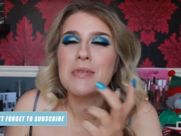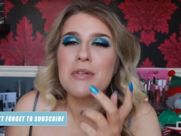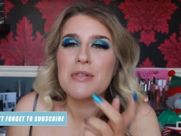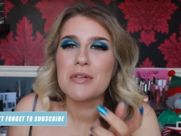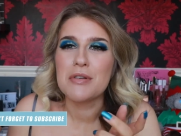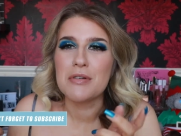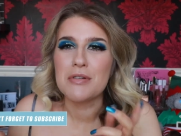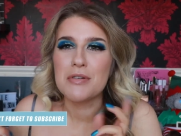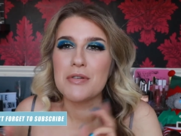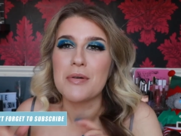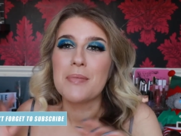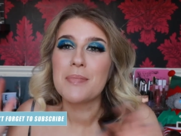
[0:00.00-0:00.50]
I'm not
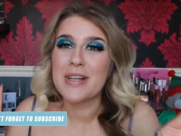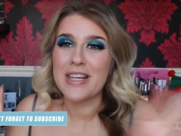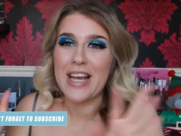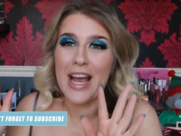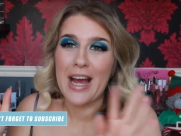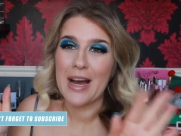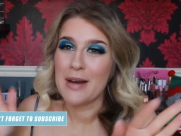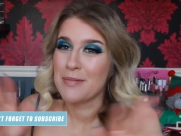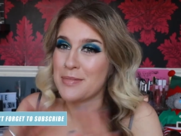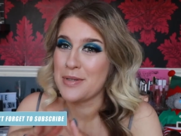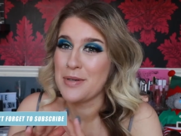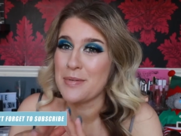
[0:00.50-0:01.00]
too sure, but
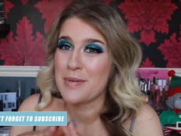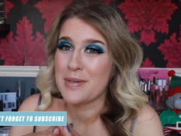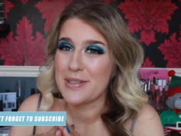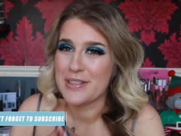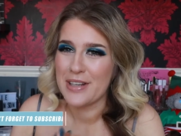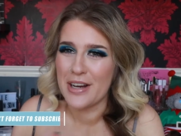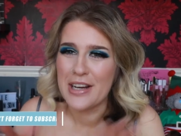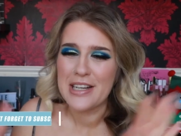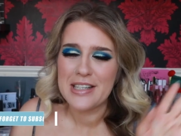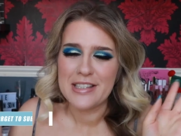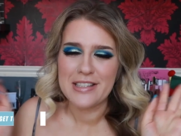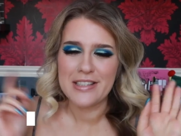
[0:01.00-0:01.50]
yeah, I'm super
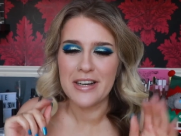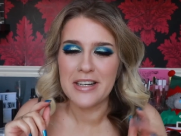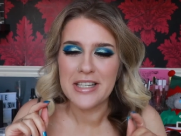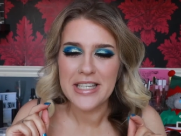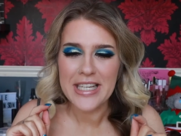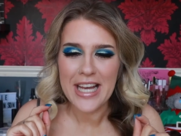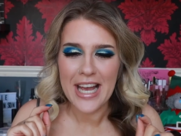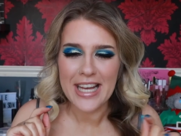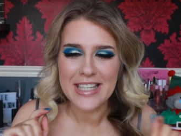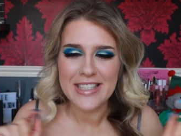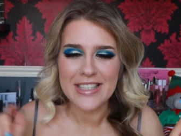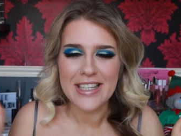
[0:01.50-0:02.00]
excited. So
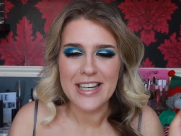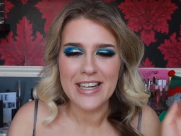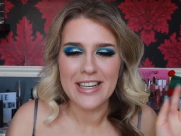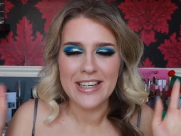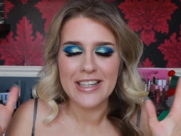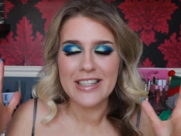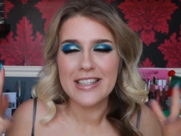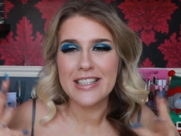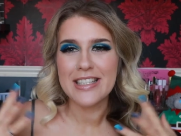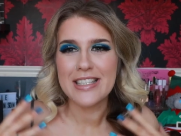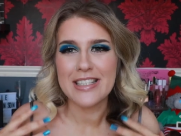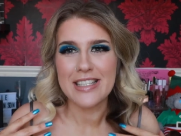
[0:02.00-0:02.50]
yes,
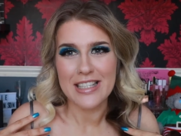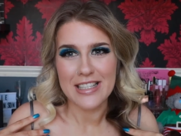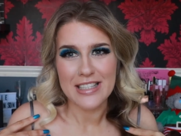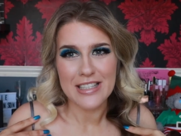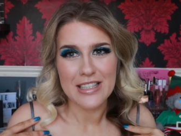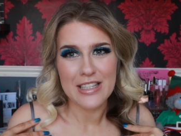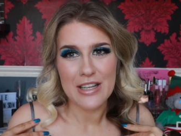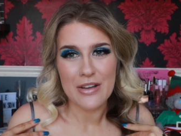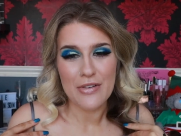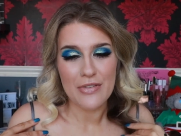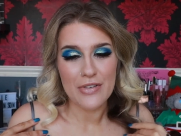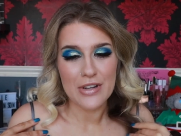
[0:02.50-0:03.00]
uh, this
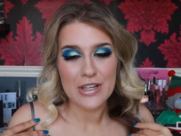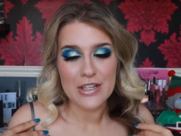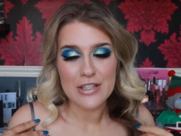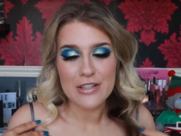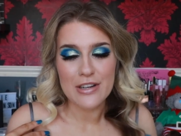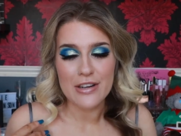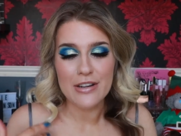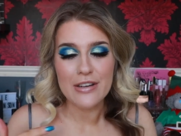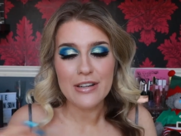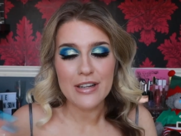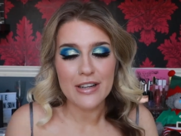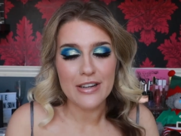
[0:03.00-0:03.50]
is the
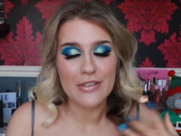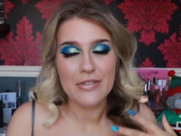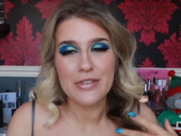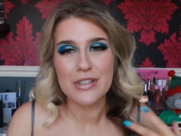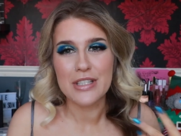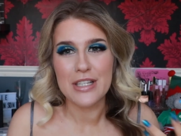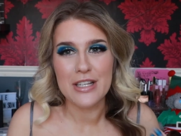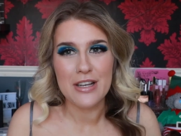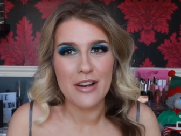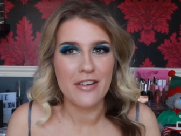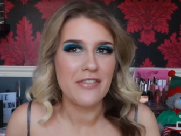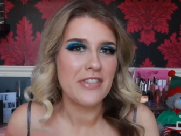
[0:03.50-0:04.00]
finished look and
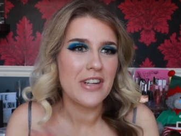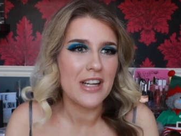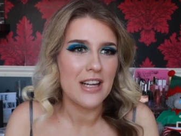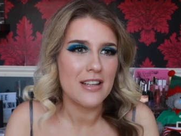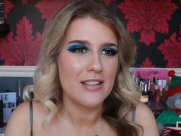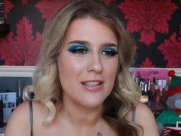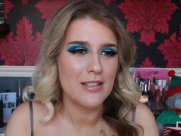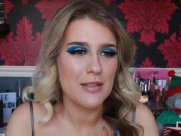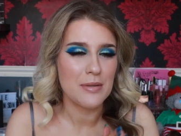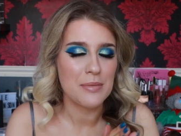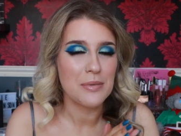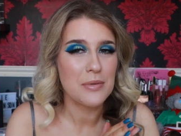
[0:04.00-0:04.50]
obviously don't
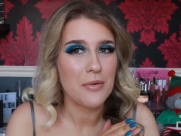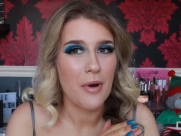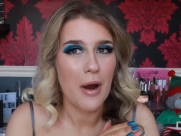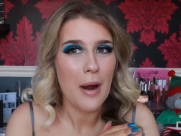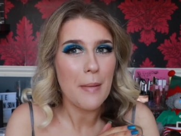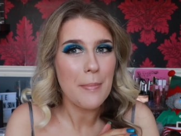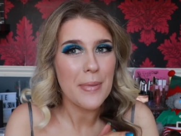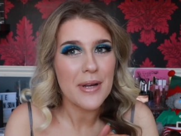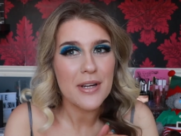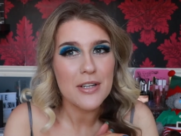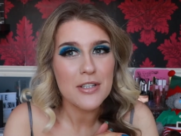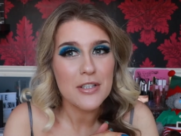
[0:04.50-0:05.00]
forget to
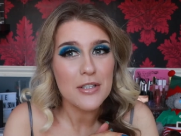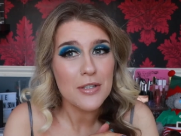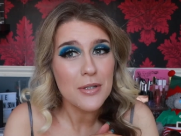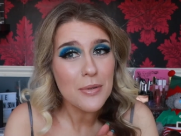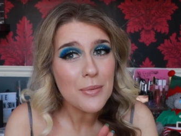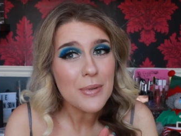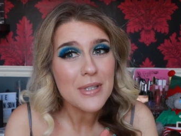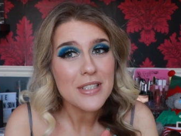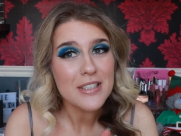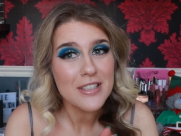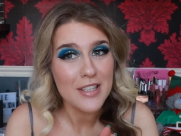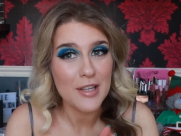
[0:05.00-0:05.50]
subscribe because
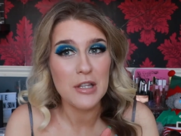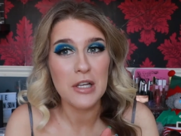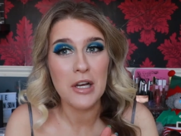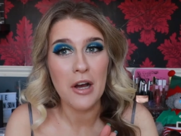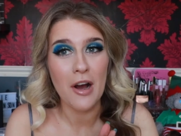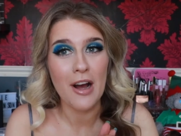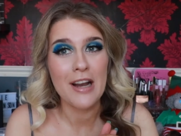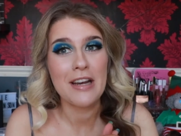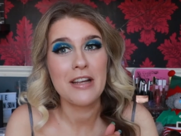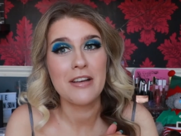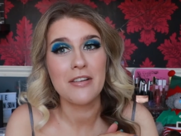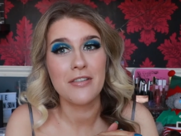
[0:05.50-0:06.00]
you want to see the
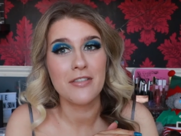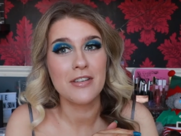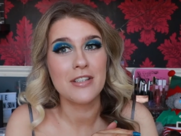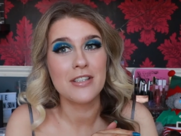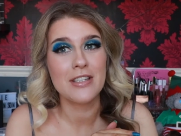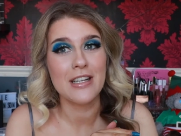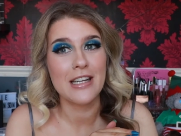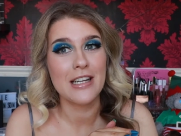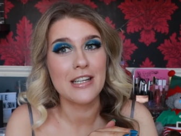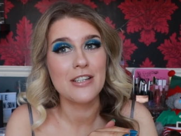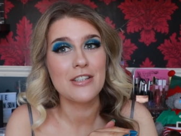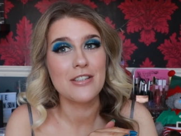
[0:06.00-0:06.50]
Kylie and
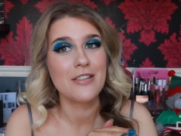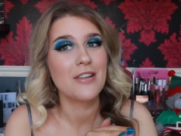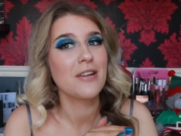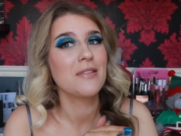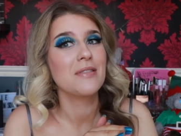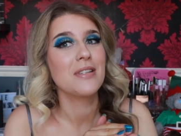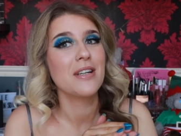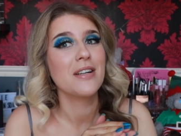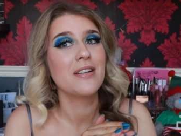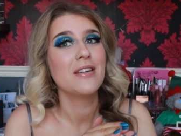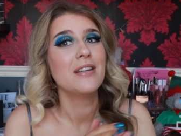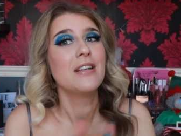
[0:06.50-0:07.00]
Grinch collection,
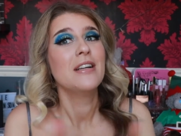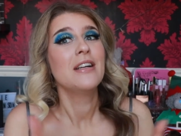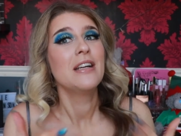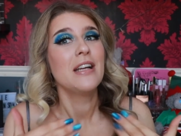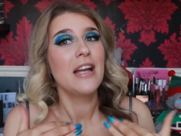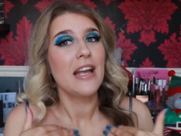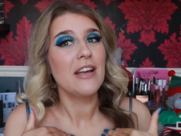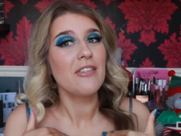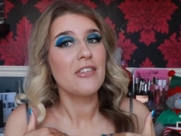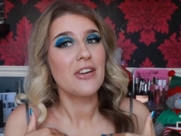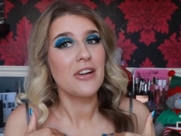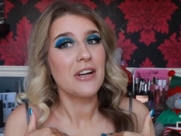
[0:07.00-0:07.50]
don't you?
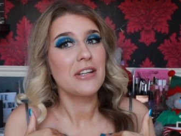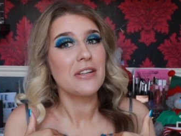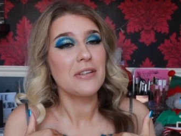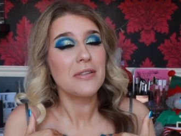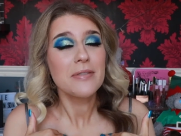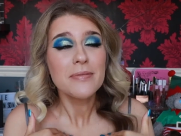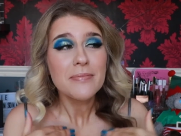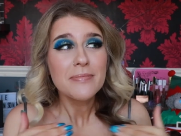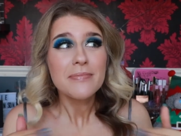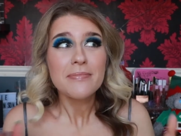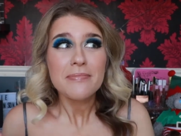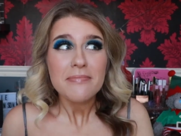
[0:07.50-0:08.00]
Even I
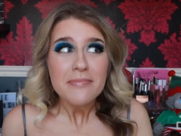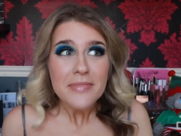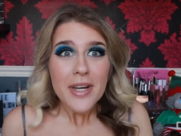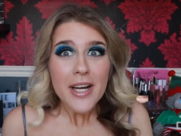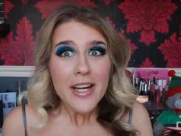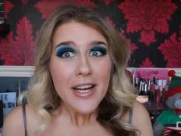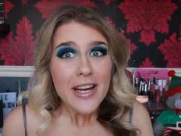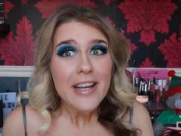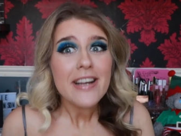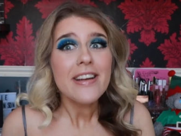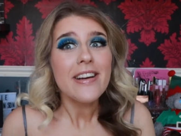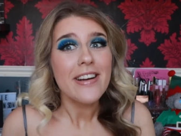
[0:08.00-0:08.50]
do.
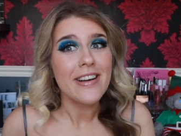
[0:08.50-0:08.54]
Okay,